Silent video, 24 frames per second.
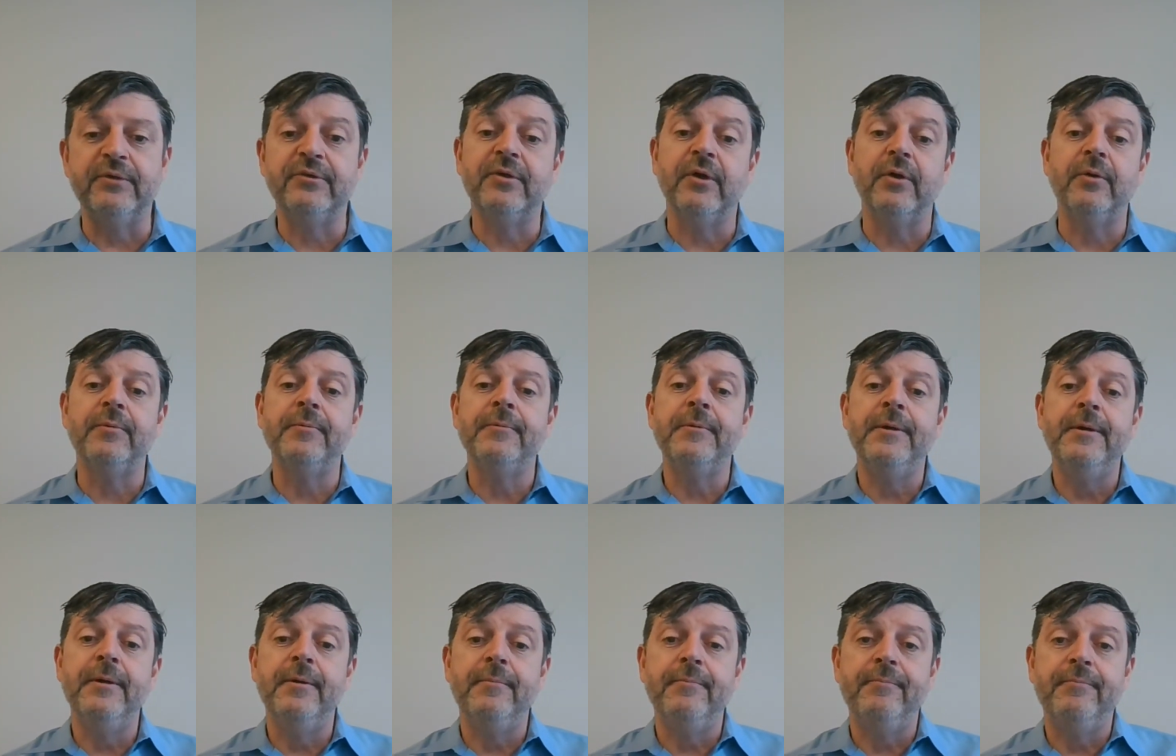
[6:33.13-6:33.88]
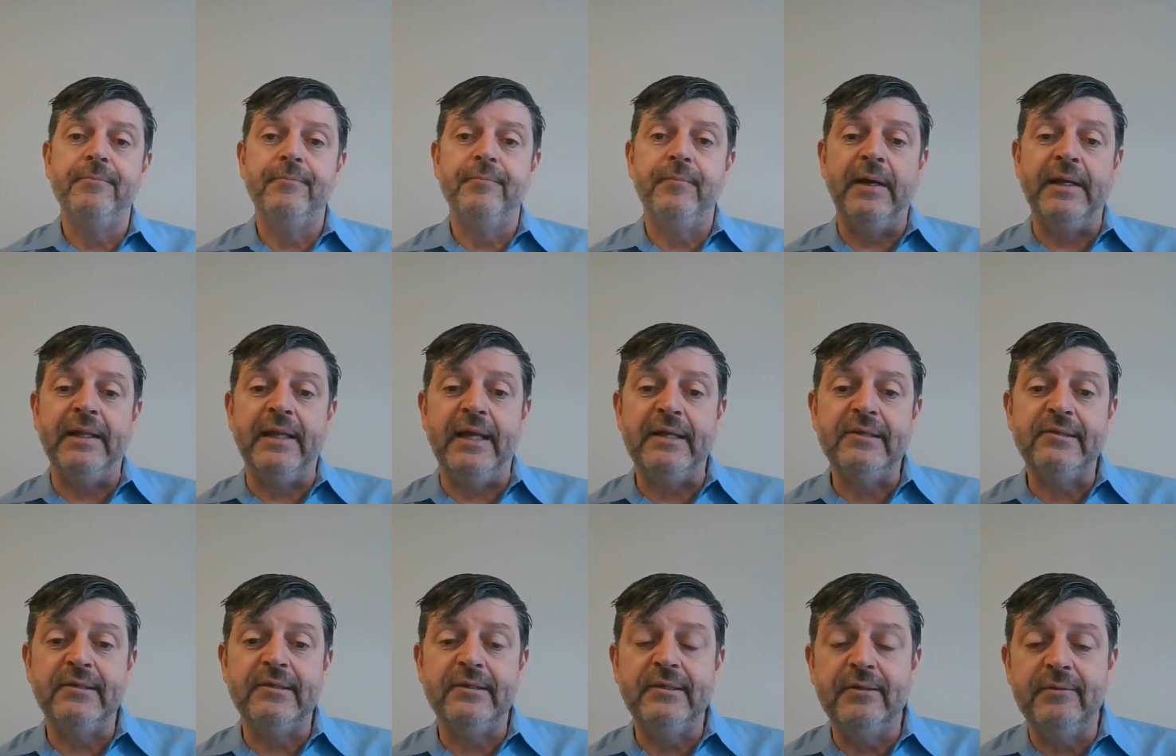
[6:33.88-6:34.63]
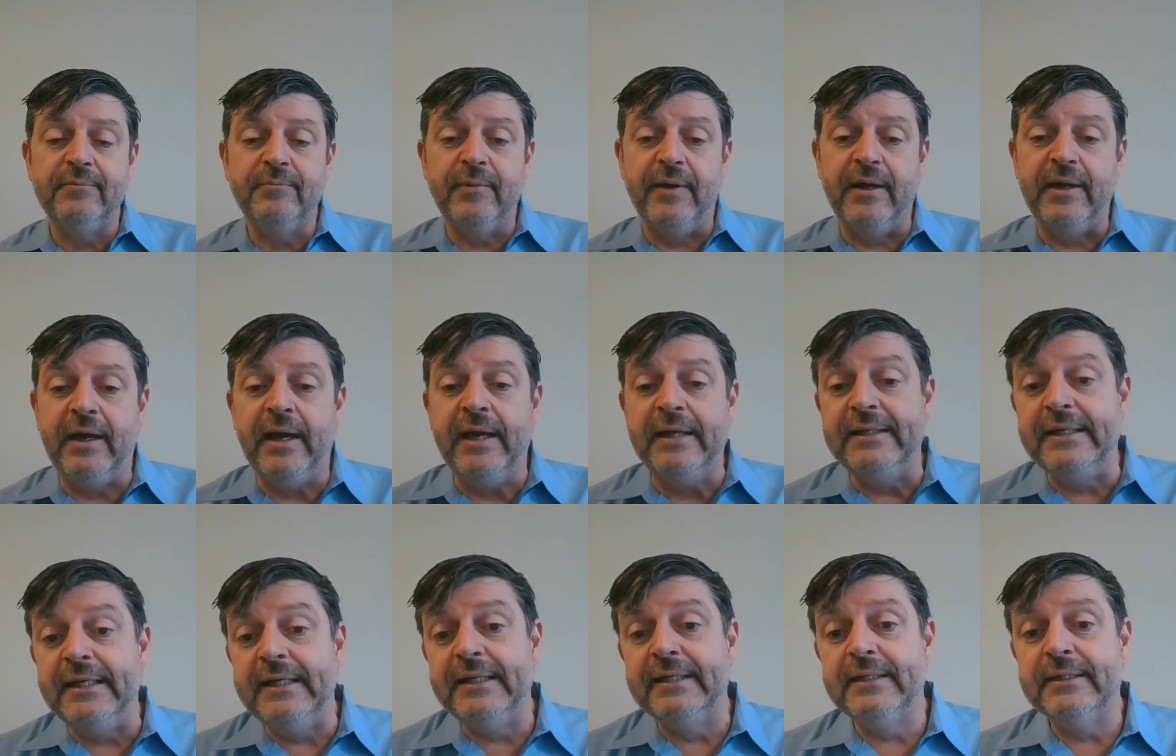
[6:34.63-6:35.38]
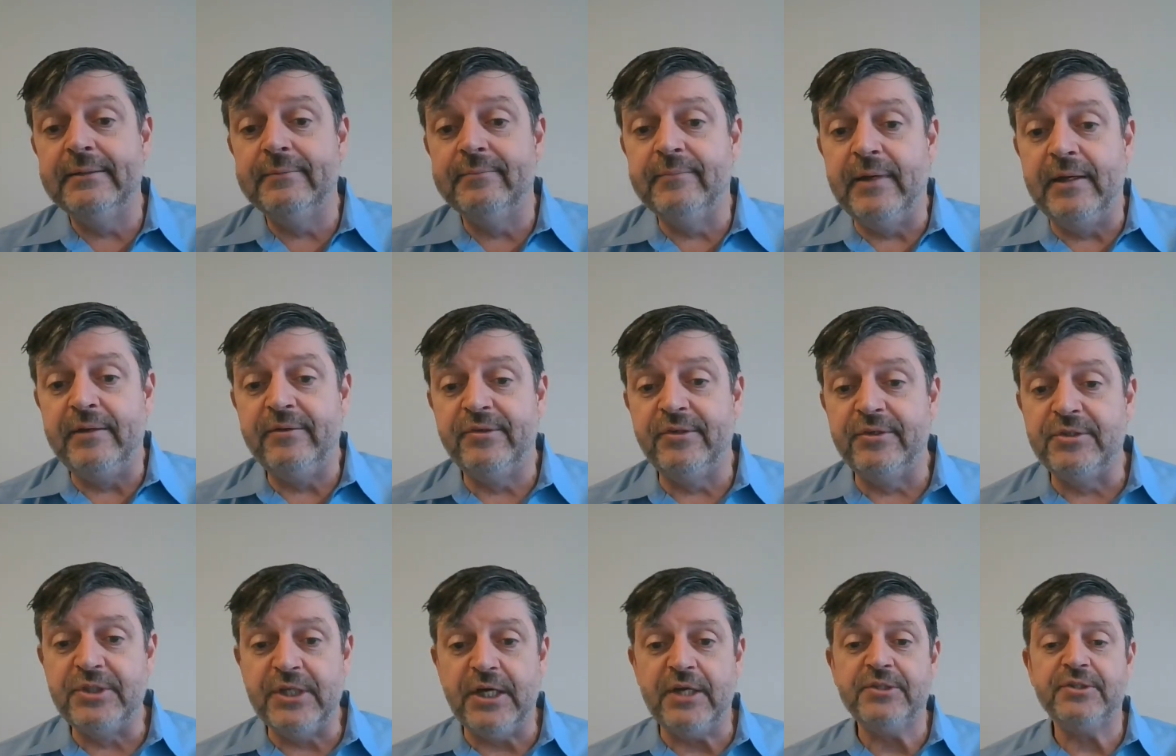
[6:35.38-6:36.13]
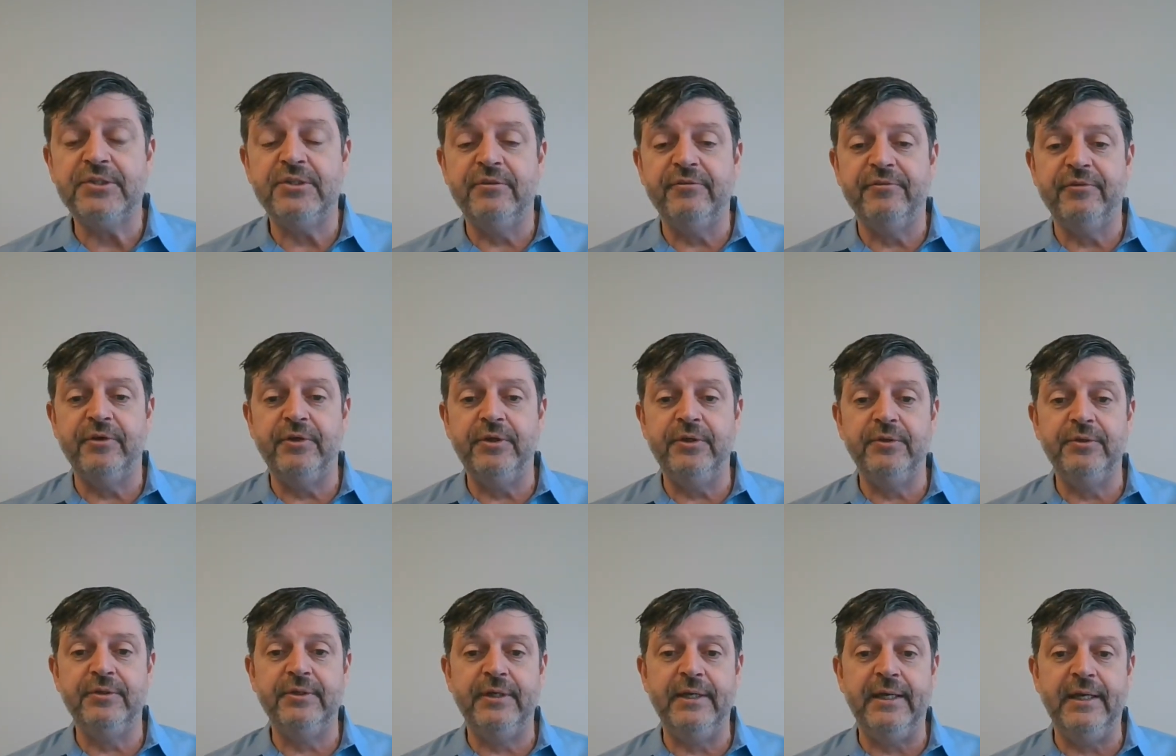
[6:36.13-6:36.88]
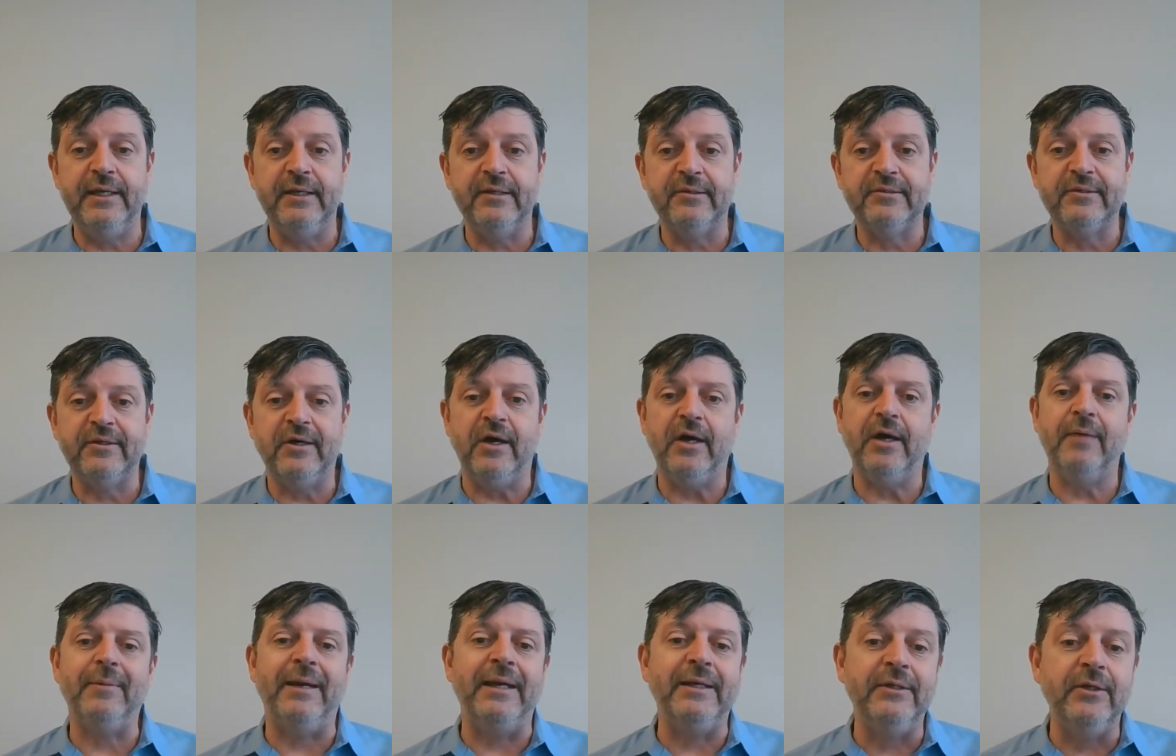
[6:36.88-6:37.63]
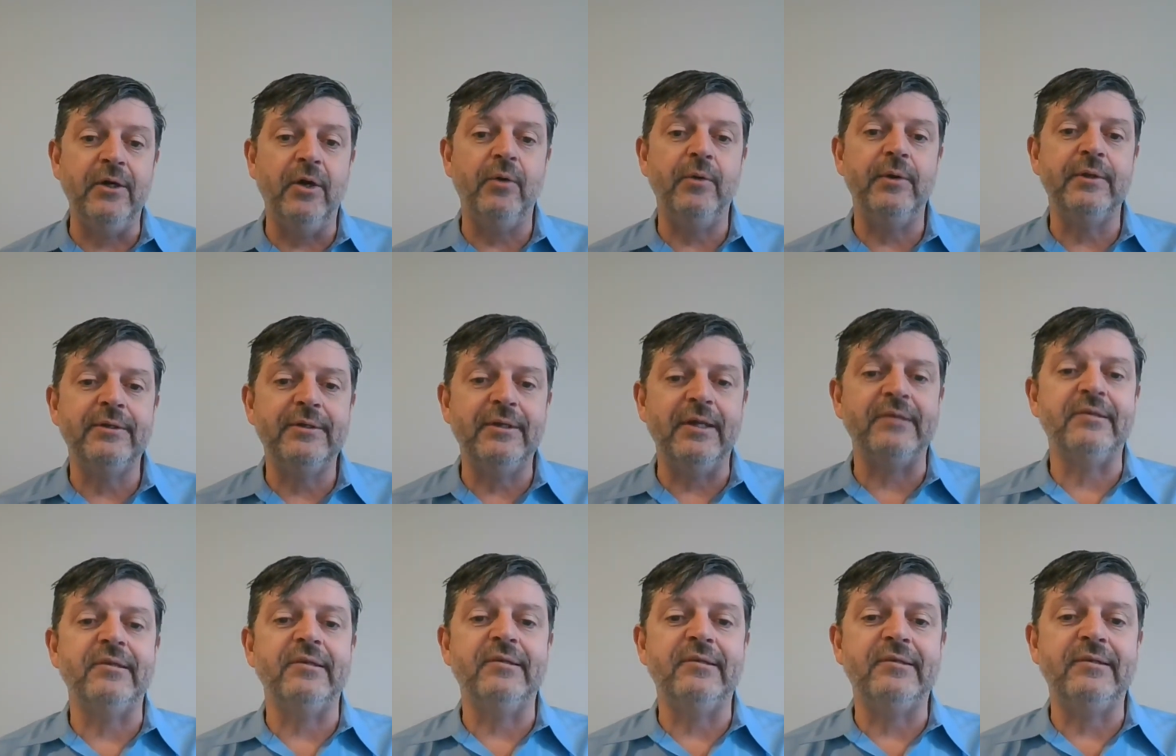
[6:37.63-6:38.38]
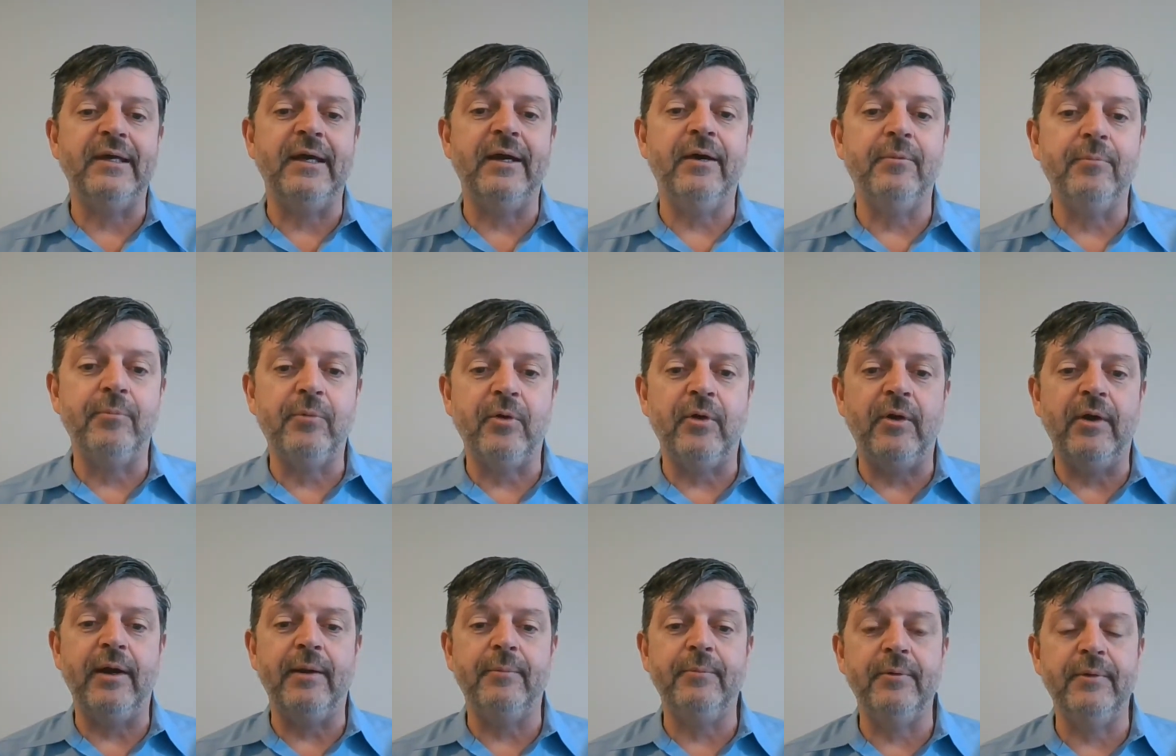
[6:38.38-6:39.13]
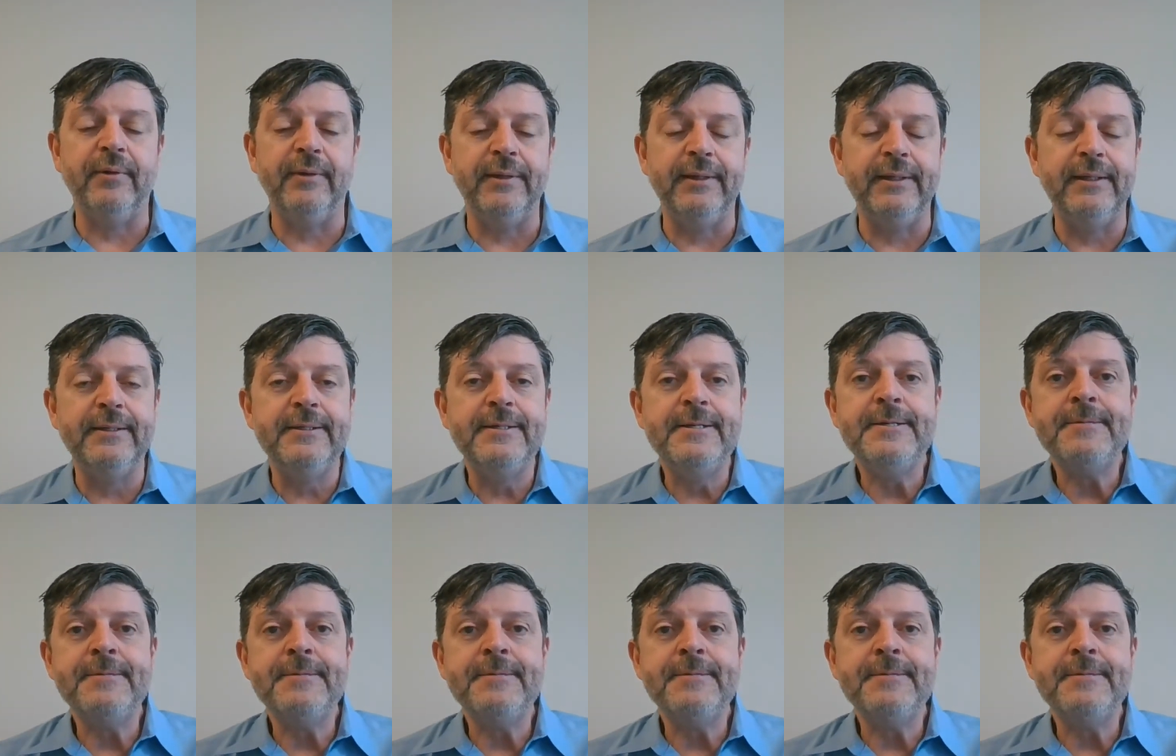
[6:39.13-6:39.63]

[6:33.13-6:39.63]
So my lesson, my idea, and my suggestion for you today is calm. I know it doesn't sound probably